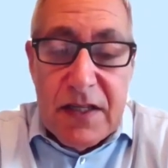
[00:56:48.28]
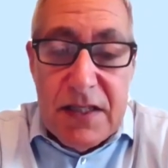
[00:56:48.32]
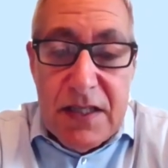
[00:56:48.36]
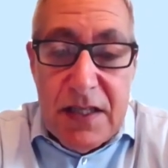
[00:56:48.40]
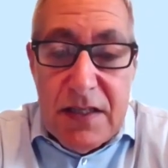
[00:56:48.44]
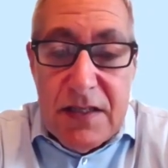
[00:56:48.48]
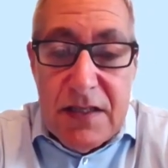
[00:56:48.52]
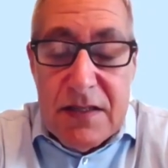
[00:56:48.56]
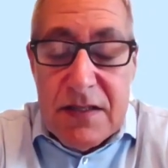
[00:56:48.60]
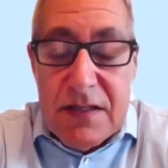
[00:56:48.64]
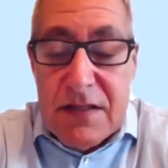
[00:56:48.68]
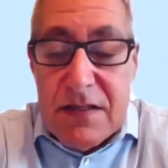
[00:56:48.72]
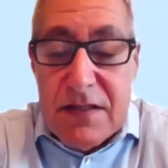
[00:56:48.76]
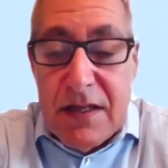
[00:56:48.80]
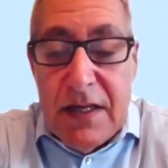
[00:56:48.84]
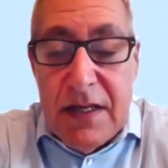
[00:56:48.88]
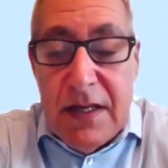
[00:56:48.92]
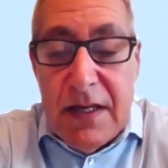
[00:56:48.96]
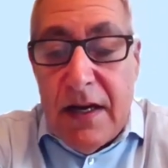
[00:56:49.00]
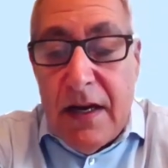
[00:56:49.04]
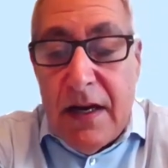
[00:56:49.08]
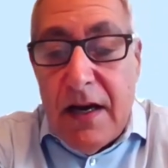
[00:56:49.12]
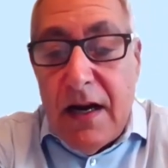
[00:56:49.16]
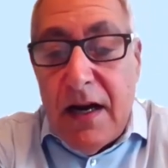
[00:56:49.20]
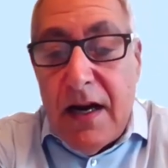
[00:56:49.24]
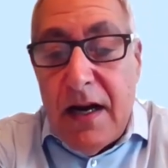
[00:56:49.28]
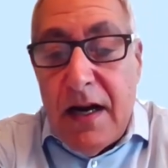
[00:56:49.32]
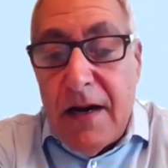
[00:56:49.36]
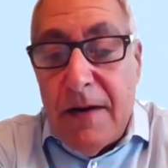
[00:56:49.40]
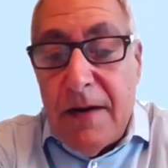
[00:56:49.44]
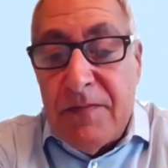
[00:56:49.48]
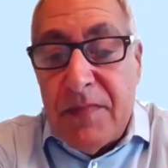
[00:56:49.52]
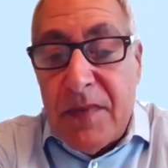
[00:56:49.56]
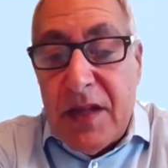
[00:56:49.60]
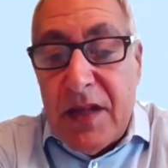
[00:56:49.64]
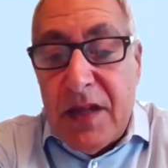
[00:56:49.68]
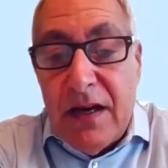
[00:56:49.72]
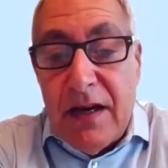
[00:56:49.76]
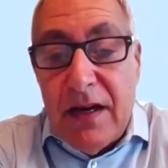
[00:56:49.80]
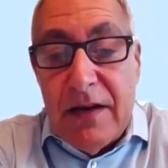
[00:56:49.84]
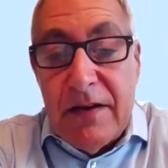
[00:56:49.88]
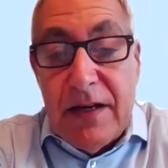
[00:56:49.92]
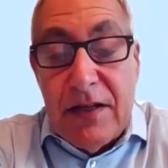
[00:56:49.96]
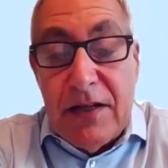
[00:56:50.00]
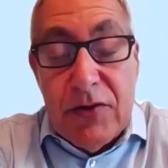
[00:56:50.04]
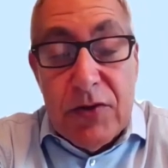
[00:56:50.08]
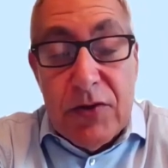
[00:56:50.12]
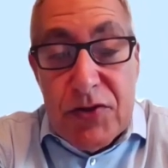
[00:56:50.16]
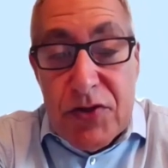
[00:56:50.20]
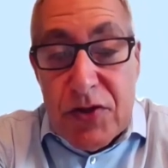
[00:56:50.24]
yeast,
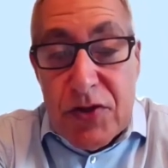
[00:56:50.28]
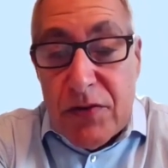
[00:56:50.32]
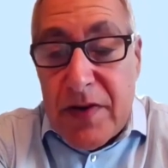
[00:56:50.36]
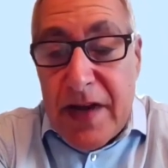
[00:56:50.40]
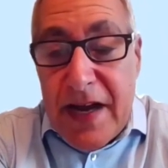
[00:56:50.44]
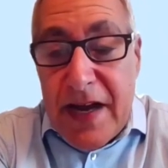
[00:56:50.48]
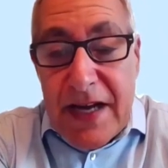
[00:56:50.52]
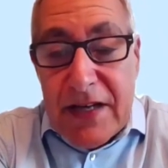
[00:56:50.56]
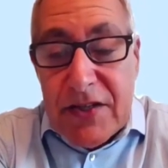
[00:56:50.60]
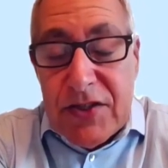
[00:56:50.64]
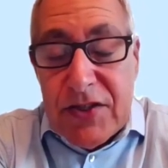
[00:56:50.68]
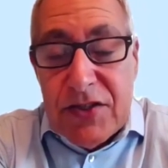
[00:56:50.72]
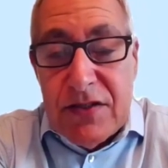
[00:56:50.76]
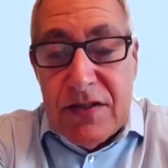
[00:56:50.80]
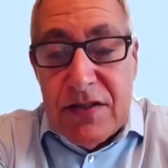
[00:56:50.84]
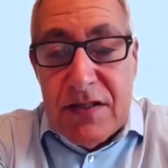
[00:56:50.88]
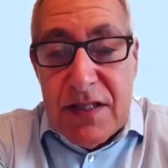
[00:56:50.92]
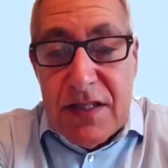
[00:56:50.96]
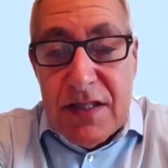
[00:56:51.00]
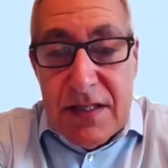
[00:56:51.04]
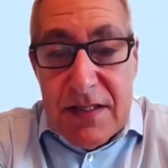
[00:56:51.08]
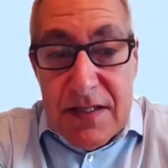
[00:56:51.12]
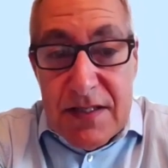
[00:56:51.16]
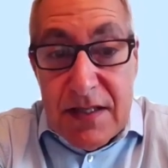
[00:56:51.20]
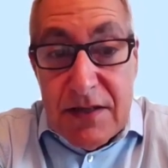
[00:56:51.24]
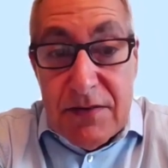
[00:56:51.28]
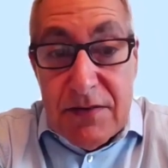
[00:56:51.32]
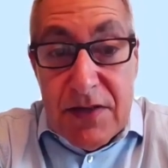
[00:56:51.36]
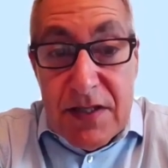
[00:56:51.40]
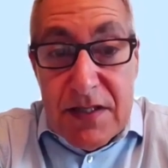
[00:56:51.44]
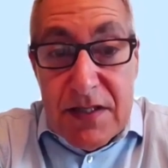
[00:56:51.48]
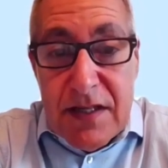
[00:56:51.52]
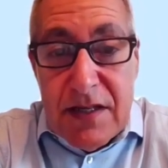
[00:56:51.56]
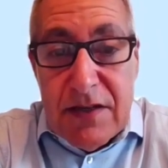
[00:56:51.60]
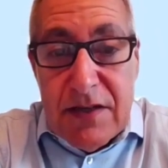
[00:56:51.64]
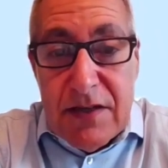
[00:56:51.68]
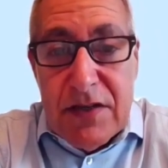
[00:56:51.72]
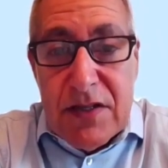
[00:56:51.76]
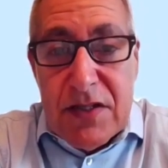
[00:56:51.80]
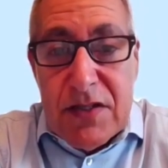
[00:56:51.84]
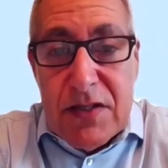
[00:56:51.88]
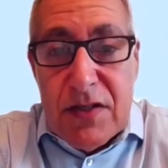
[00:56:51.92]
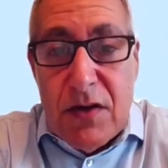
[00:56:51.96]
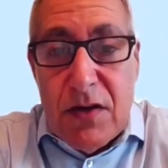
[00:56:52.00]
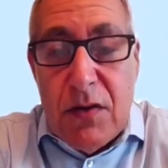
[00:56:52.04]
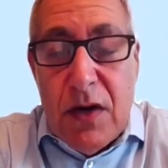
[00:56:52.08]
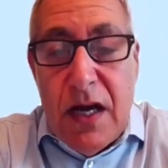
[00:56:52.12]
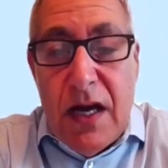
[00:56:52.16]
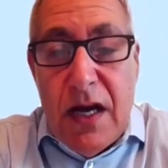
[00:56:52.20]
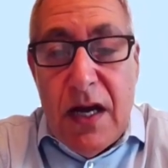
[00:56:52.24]
allergic reactions, et cetera, et cetera.
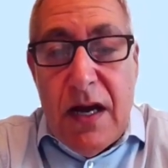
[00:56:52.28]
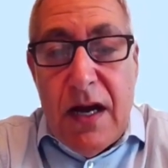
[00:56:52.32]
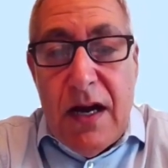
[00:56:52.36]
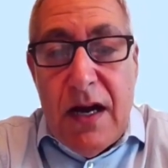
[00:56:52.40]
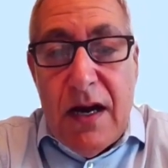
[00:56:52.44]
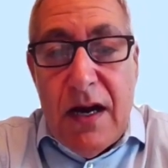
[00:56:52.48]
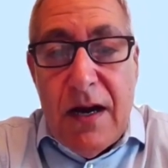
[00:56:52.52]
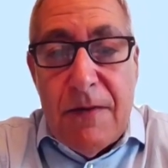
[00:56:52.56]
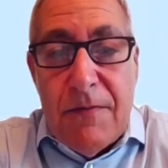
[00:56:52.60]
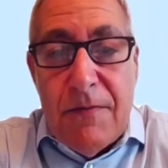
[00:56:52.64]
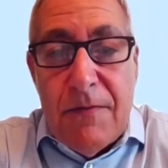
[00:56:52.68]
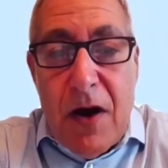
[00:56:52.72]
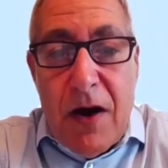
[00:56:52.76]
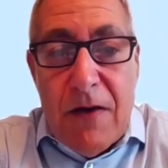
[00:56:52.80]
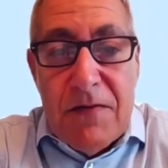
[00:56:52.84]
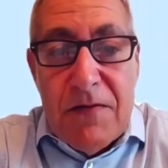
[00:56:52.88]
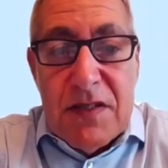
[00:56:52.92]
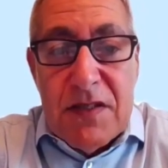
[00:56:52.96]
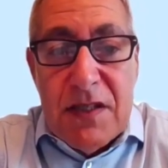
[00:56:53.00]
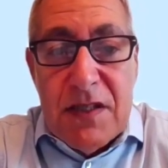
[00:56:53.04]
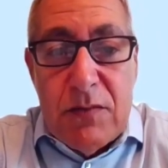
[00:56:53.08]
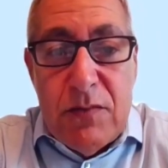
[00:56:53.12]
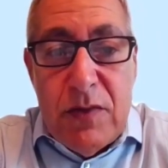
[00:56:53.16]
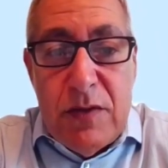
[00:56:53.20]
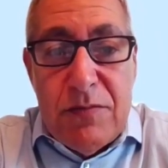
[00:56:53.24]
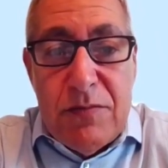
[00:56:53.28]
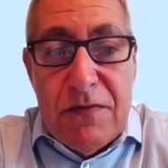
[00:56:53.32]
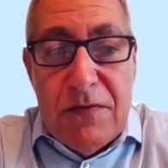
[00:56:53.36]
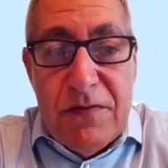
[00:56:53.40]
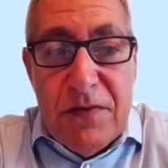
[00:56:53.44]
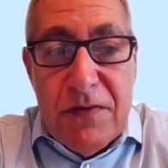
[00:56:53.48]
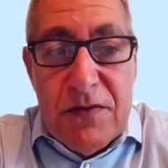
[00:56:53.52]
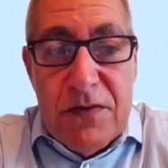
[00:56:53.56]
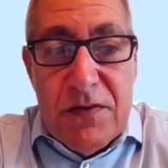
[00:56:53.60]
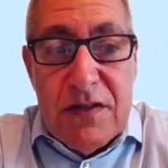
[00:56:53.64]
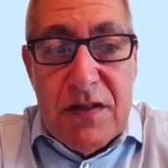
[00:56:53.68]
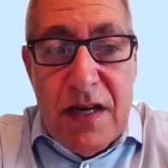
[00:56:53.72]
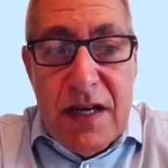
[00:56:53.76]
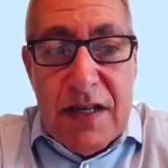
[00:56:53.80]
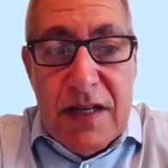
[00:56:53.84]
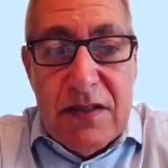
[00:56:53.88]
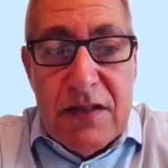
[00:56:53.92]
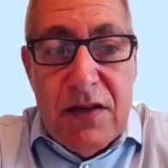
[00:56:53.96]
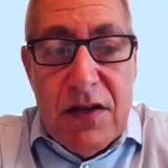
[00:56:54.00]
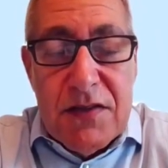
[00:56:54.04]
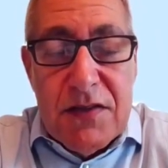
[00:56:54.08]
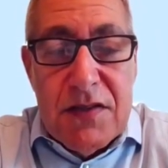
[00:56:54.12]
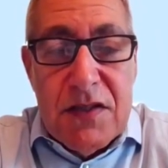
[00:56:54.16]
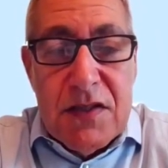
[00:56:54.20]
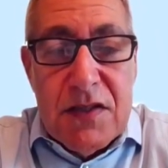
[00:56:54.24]
So obviously we prefer that
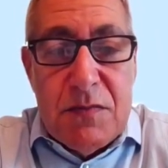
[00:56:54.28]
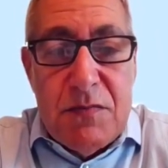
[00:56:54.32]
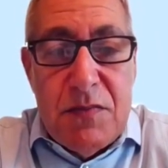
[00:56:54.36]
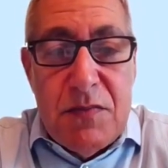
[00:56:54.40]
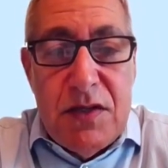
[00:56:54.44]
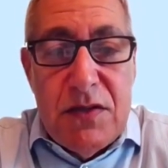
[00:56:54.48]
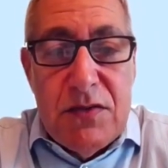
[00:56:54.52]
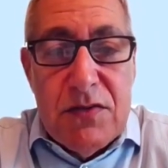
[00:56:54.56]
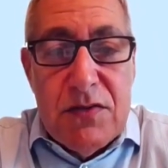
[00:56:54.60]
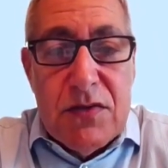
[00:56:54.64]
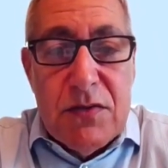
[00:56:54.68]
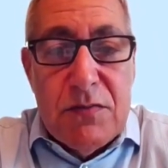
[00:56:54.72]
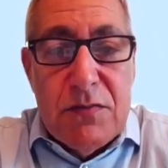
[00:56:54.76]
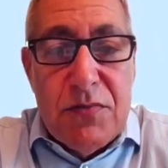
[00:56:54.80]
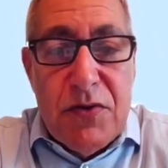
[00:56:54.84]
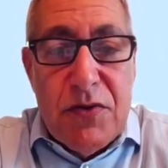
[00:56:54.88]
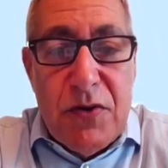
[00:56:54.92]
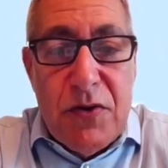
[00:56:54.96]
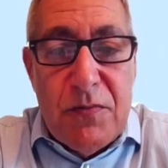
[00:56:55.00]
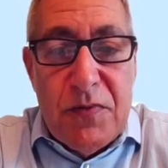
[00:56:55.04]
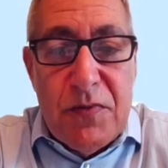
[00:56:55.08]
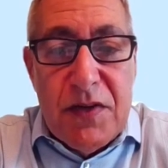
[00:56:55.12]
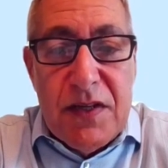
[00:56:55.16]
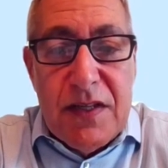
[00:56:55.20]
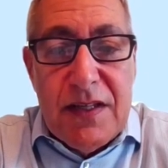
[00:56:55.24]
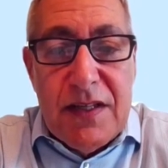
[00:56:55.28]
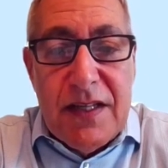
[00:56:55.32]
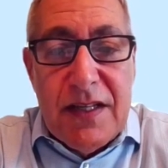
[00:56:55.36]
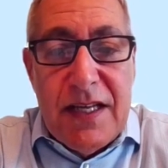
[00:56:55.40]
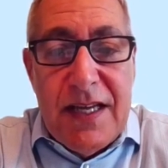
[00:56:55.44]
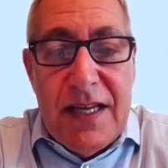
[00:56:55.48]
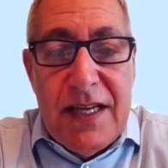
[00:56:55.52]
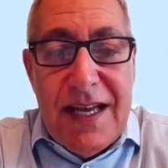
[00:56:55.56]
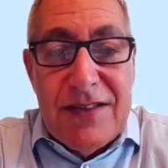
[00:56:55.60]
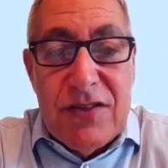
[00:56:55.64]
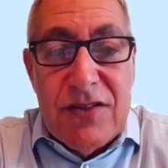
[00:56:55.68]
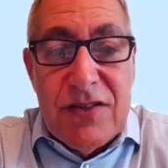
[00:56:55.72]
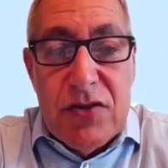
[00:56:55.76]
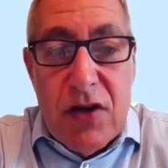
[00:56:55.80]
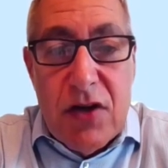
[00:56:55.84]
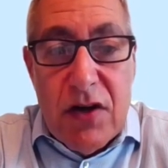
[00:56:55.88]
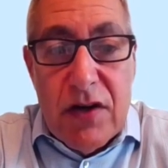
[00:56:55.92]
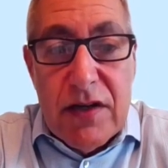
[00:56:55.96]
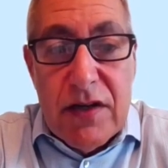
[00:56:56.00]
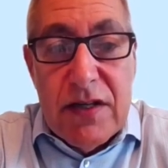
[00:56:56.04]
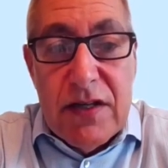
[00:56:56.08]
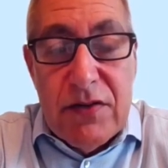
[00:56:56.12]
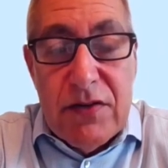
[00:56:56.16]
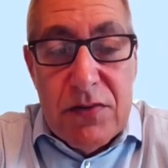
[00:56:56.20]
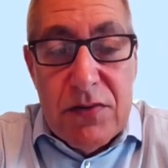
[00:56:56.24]
diagnostics be used appropriately and
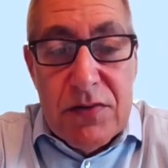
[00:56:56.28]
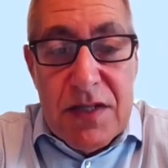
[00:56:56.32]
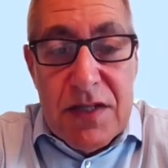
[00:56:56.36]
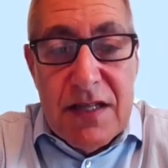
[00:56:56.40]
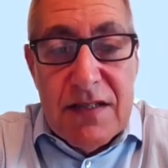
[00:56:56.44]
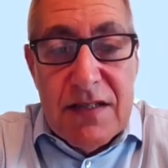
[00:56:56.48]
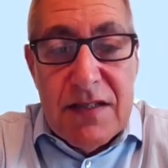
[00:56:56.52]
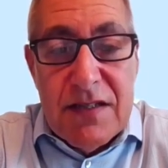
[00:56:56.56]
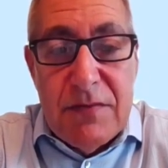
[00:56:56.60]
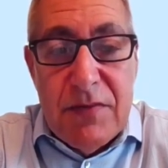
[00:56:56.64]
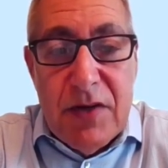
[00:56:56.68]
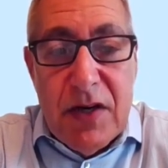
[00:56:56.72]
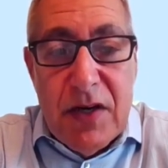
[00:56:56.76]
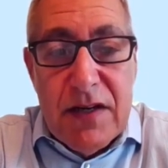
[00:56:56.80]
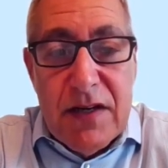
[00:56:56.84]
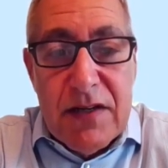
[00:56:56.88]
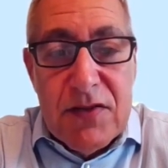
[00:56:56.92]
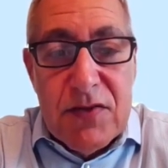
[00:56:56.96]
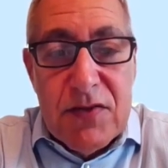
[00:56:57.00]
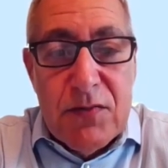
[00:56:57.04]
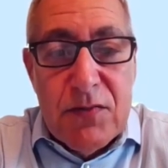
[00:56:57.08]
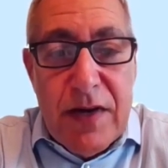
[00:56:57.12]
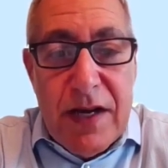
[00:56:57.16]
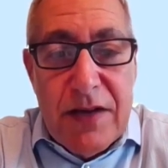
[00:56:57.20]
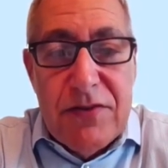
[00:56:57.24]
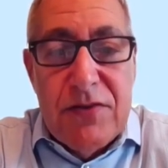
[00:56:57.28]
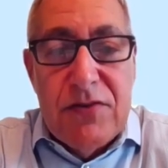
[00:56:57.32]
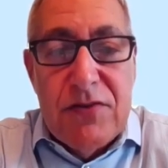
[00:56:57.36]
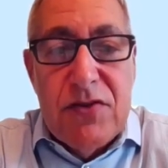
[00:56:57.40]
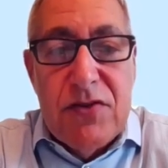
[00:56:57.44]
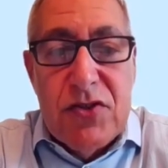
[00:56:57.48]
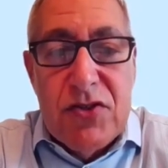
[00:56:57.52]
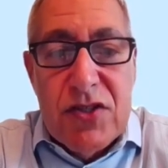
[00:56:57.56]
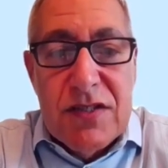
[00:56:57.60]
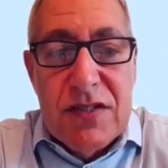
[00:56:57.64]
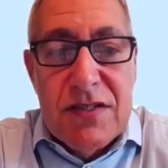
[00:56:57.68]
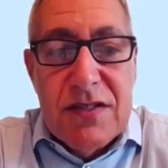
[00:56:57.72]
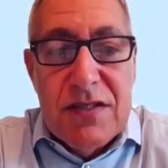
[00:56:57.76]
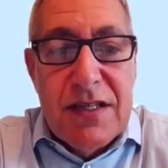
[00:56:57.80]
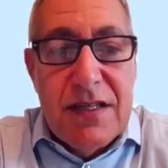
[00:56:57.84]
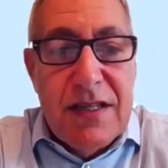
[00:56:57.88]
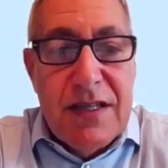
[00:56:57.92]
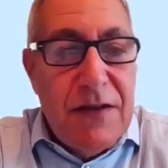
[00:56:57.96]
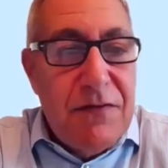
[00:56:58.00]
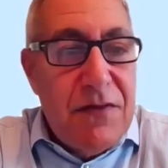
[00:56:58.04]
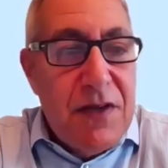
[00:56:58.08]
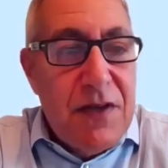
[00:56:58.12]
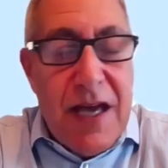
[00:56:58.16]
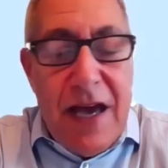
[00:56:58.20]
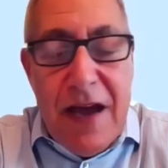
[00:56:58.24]
target those antibiotics rather than just
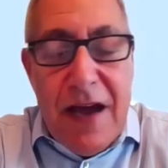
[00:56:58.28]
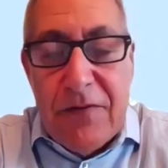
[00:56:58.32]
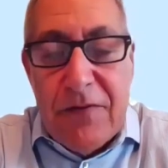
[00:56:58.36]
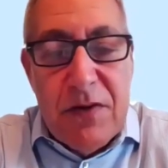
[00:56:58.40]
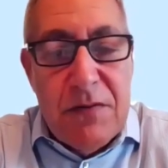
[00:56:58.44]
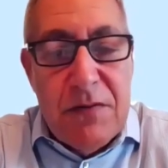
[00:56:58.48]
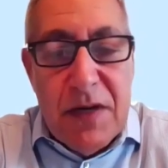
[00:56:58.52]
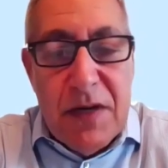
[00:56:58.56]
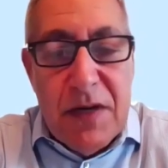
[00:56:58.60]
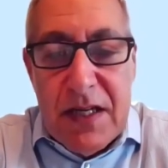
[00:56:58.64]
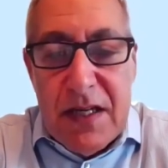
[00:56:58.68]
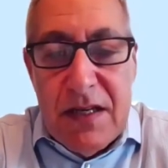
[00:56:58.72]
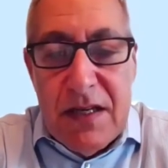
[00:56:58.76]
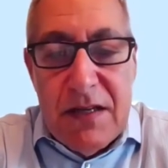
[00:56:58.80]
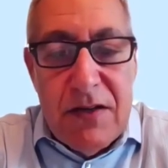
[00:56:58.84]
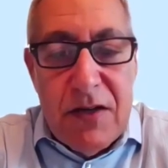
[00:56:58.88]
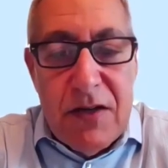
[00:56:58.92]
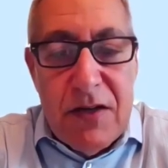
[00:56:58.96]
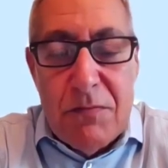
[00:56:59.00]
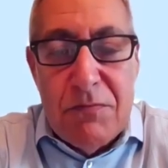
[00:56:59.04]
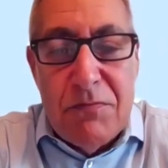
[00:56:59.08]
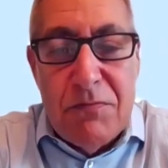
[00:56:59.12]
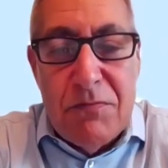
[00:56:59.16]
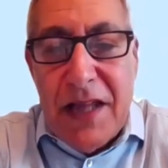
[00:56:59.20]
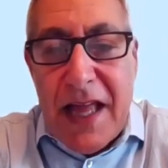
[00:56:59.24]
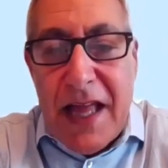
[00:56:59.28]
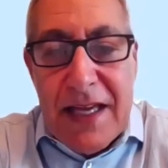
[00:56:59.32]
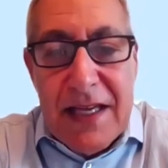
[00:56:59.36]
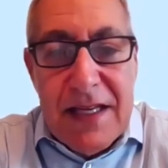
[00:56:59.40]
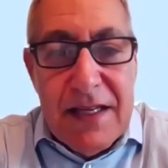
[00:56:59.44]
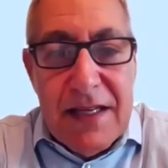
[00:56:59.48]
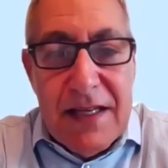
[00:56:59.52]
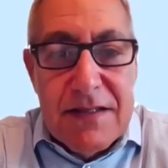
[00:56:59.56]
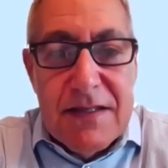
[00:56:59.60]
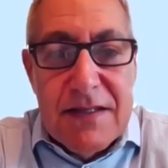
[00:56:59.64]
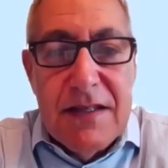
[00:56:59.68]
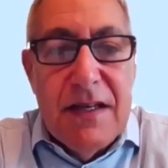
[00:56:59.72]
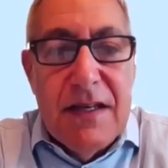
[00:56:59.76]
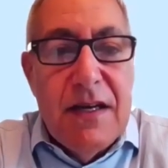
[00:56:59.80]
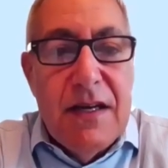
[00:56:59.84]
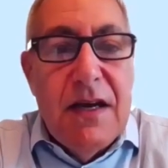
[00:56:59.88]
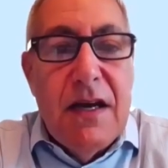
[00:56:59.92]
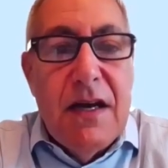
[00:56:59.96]
giving everybody, you know, blanket